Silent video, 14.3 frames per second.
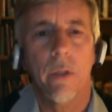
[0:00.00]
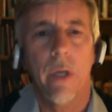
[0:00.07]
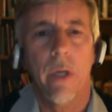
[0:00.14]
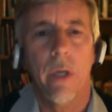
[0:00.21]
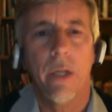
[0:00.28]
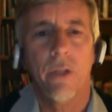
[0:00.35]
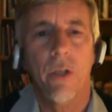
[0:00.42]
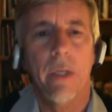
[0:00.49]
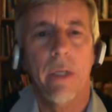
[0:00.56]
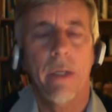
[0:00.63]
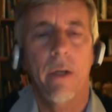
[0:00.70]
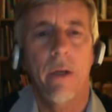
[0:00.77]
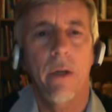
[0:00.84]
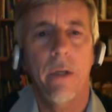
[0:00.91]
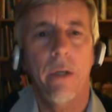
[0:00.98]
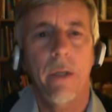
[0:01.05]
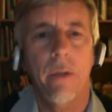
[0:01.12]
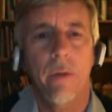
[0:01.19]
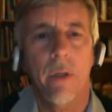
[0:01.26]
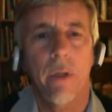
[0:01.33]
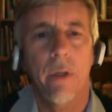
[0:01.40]
actually
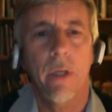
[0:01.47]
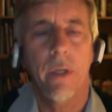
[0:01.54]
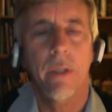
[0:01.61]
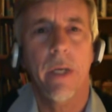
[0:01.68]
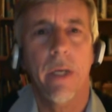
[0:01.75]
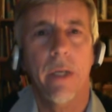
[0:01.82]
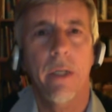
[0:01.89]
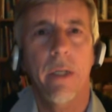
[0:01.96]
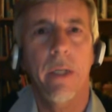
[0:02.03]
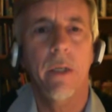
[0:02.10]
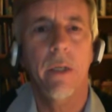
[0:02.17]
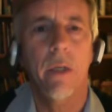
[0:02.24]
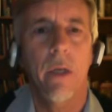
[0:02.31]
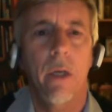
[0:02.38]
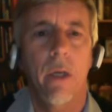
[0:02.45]
learning the technique